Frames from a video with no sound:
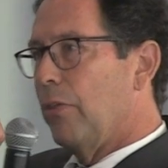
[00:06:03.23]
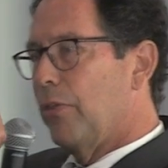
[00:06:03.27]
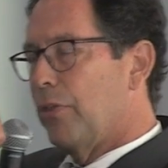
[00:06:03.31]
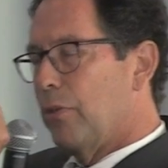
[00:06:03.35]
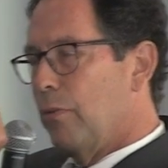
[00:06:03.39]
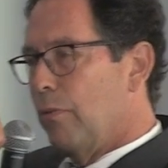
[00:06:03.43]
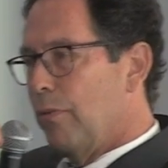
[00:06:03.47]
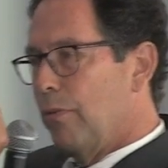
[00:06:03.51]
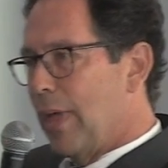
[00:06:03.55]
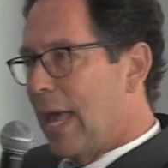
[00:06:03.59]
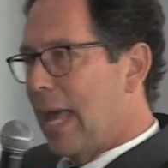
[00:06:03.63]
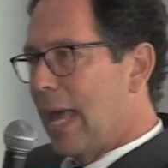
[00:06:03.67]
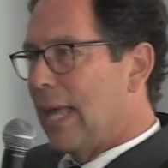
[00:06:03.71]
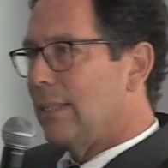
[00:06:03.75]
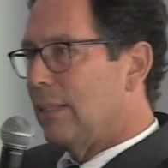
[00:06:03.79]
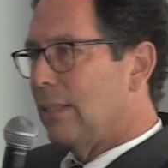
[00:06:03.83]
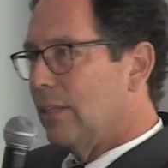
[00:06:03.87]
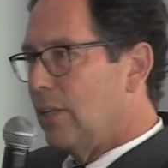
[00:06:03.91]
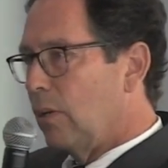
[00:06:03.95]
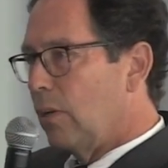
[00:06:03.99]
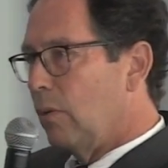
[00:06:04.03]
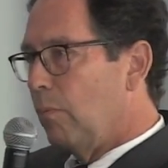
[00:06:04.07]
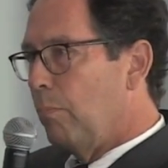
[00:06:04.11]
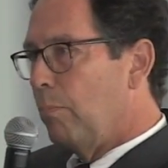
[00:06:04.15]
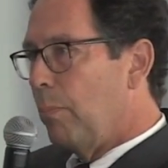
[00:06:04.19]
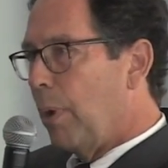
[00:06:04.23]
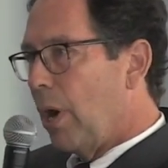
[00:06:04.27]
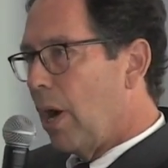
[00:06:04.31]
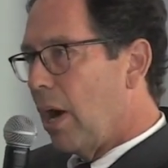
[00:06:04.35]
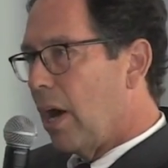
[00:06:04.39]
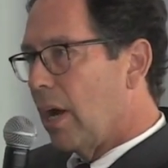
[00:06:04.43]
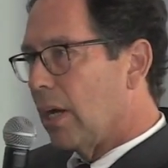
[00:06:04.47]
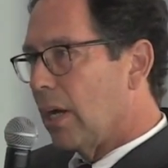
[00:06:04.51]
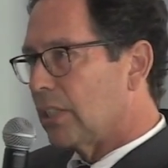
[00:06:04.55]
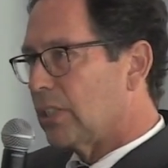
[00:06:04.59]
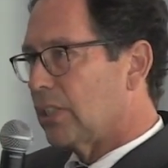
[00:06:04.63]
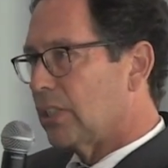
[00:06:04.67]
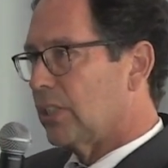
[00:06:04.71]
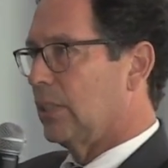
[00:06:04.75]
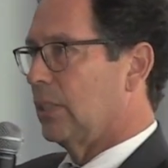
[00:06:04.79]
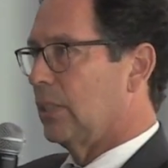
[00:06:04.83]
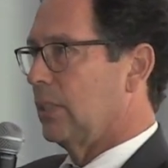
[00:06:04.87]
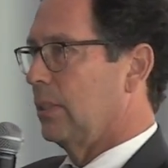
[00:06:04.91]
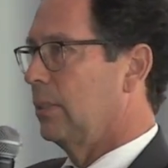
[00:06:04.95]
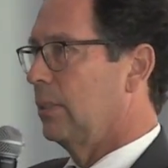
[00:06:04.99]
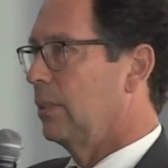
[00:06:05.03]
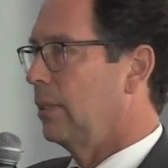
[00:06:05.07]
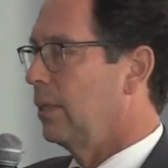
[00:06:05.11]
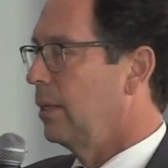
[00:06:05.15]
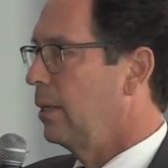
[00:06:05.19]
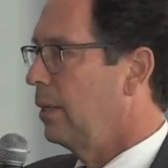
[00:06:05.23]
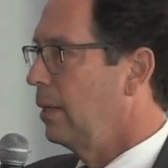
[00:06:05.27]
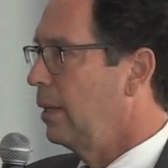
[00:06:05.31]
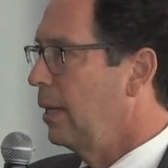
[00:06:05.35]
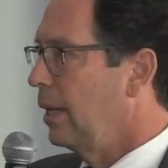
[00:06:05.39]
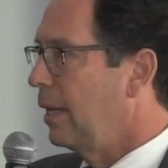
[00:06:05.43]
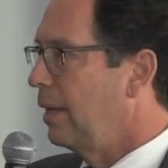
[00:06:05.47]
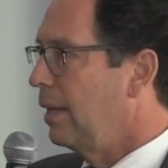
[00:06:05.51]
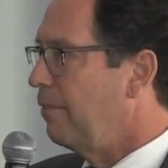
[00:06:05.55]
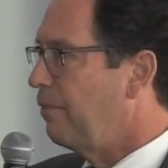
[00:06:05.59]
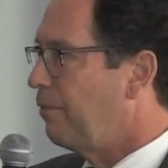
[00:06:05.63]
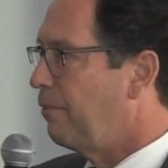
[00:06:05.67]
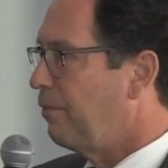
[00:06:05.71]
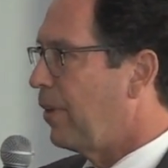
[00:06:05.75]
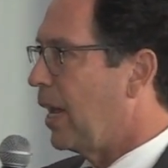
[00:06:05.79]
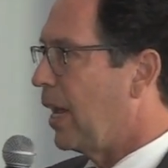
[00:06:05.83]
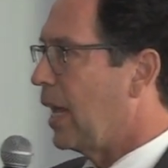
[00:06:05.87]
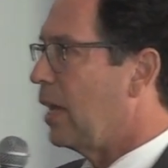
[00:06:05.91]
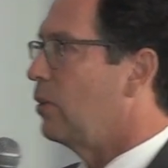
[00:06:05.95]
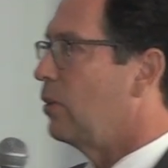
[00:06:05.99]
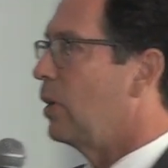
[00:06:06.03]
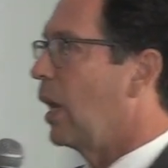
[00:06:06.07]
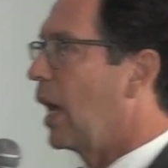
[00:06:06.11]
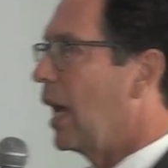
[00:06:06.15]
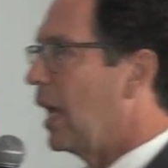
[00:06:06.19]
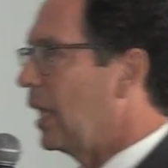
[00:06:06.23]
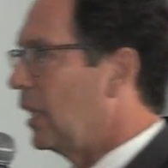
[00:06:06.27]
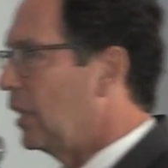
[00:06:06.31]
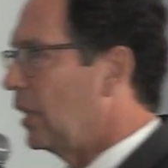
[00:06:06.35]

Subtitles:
through that little box and found a